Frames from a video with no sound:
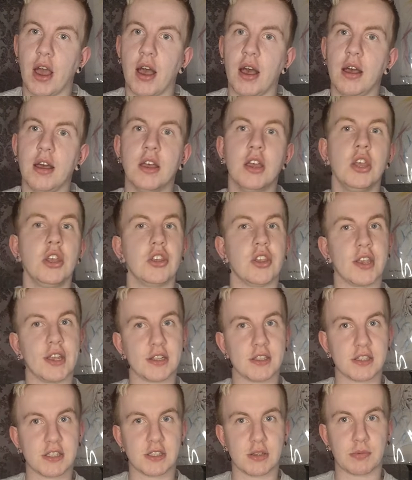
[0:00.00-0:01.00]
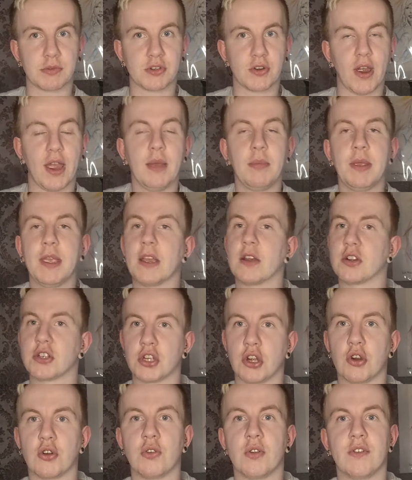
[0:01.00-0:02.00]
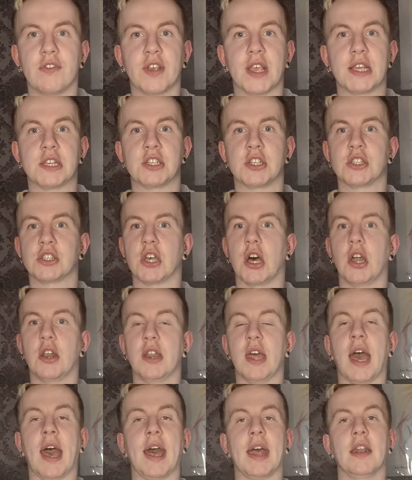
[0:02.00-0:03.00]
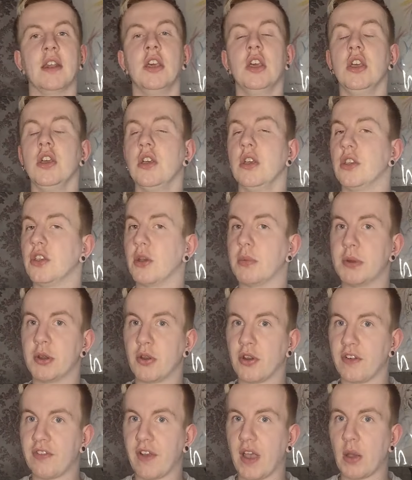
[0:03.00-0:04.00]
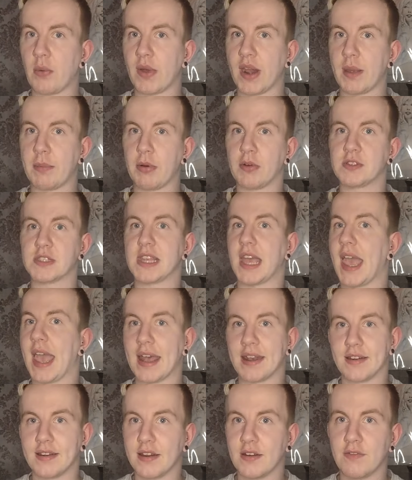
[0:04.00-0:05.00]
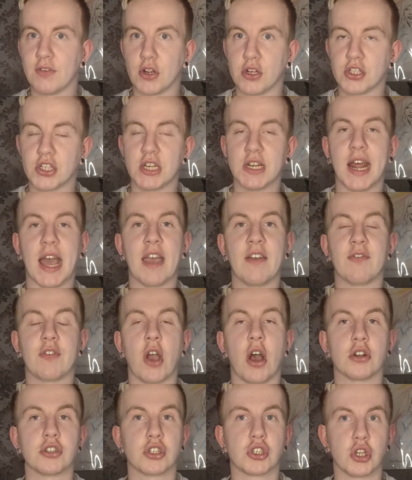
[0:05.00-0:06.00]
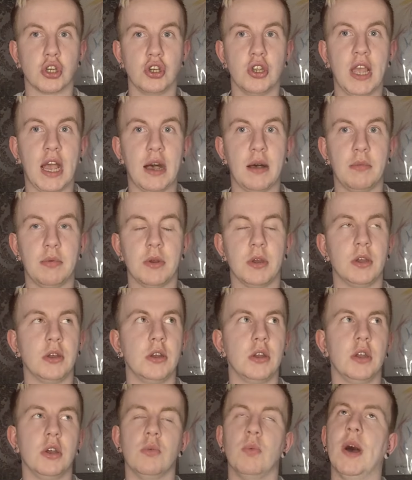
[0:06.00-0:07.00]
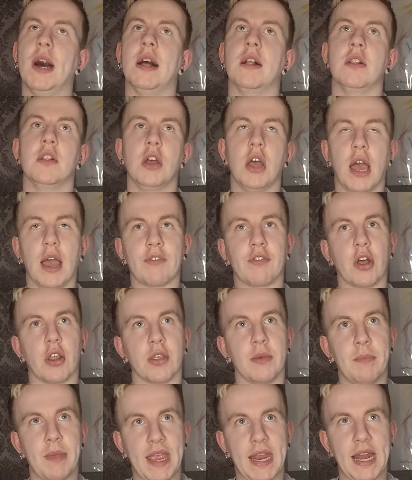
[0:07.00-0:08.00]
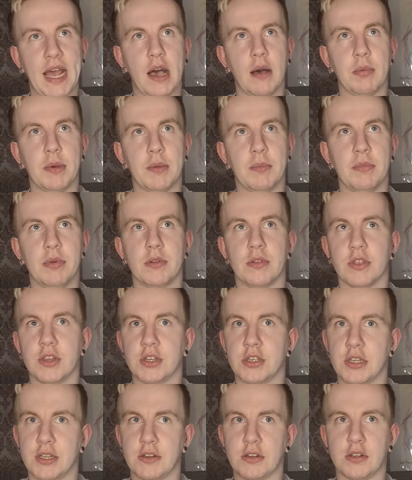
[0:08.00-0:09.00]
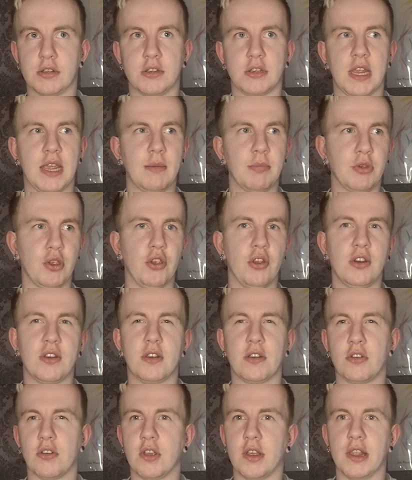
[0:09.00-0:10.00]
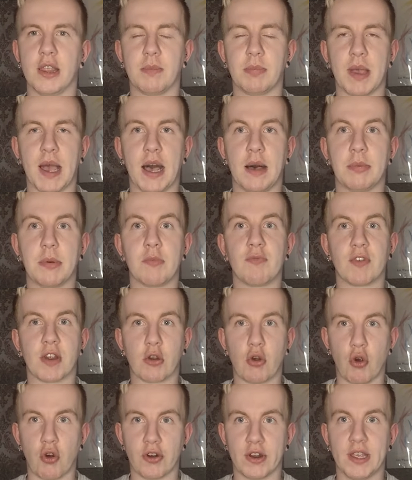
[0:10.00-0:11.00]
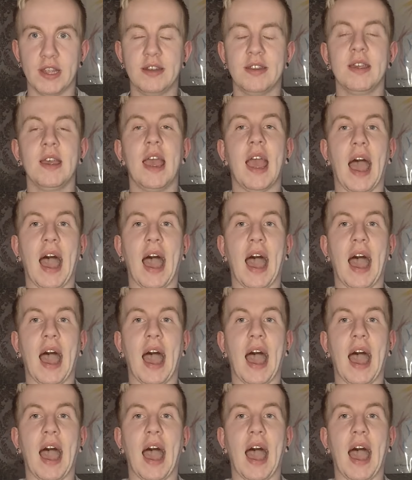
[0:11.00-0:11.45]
not, you can subscribe here and turn notifications on and you'll be notified when I post the edited version. I've got I've got the main album, the debut Dua Lipa album recorded,